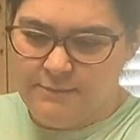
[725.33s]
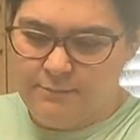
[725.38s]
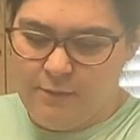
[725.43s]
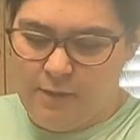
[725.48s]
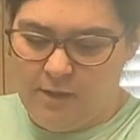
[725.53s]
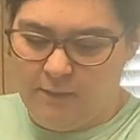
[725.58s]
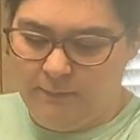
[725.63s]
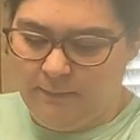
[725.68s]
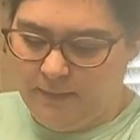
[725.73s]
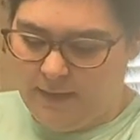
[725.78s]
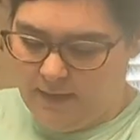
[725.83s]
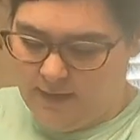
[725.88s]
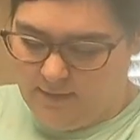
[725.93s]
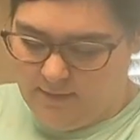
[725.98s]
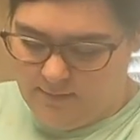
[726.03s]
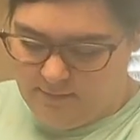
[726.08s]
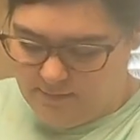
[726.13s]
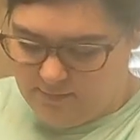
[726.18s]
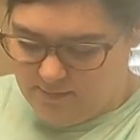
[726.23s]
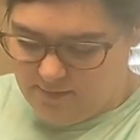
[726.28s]
got
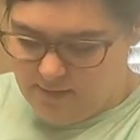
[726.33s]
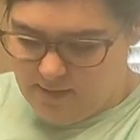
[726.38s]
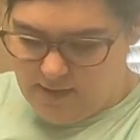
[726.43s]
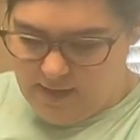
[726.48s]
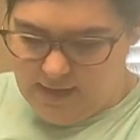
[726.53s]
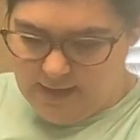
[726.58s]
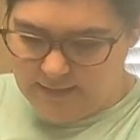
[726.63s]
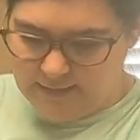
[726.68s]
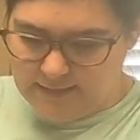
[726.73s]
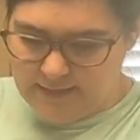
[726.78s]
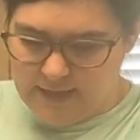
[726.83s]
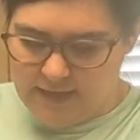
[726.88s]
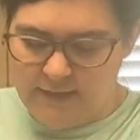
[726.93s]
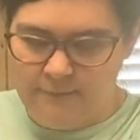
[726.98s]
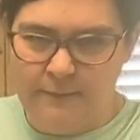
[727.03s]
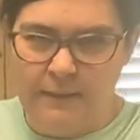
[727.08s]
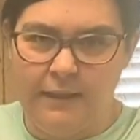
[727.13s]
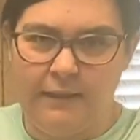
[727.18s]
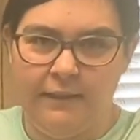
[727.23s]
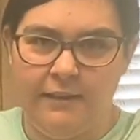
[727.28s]
to
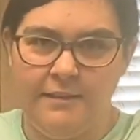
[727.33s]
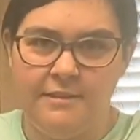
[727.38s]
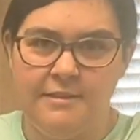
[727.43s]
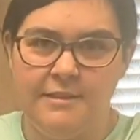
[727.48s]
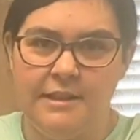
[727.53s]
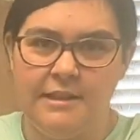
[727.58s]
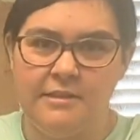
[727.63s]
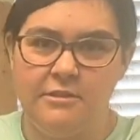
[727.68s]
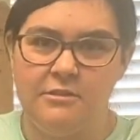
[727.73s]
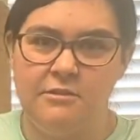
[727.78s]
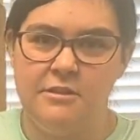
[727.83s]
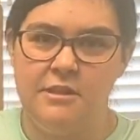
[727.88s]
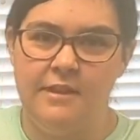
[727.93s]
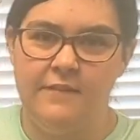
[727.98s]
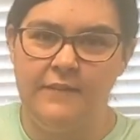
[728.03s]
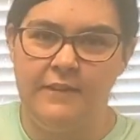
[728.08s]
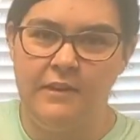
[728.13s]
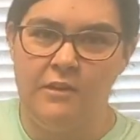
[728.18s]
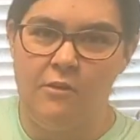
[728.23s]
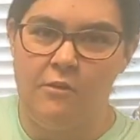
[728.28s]
be at least 6 or
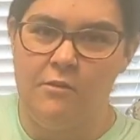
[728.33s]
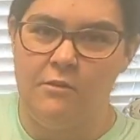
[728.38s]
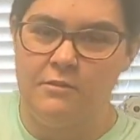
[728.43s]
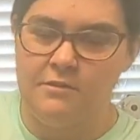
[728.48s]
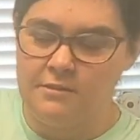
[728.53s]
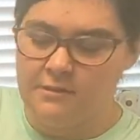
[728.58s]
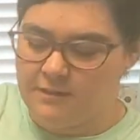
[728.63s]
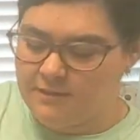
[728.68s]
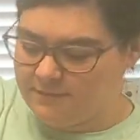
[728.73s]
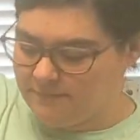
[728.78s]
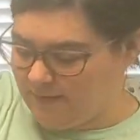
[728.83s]
7 yards of this